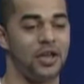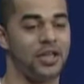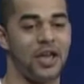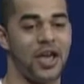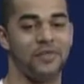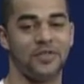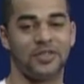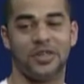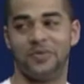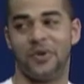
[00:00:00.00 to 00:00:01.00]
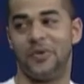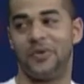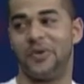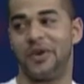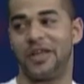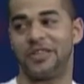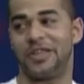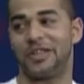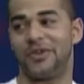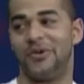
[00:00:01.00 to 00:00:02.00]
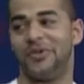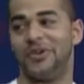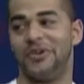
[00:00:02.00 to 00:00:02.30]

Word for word: I can't have this keep going on as he gets older.